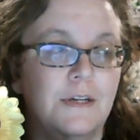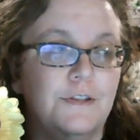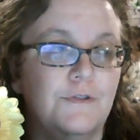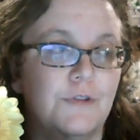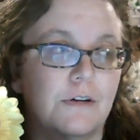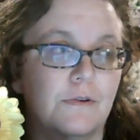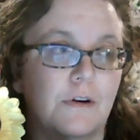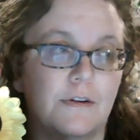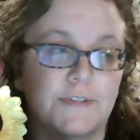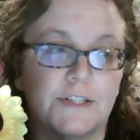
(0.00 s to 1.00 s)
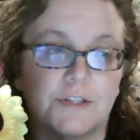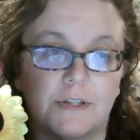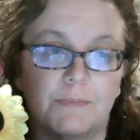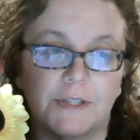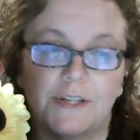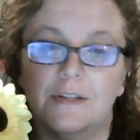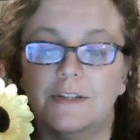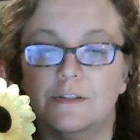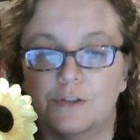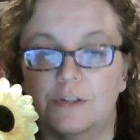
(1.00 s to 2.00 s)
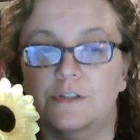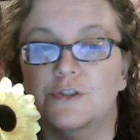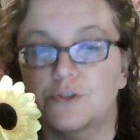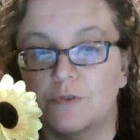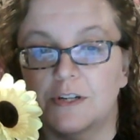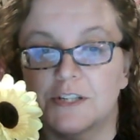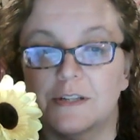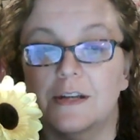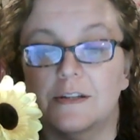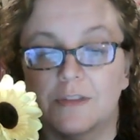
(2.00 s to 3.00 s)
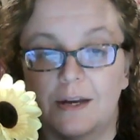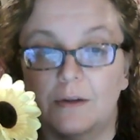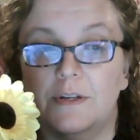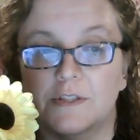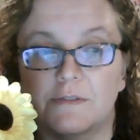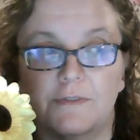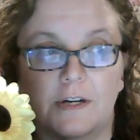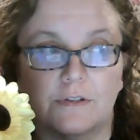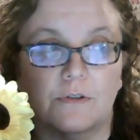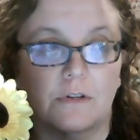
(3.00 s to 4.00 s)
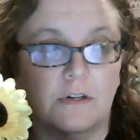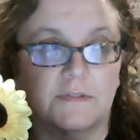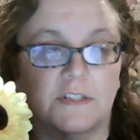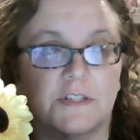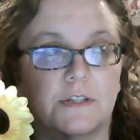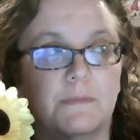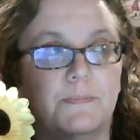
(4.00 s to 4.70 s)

you know, obviously money and stress and that, that is a factor, obviously,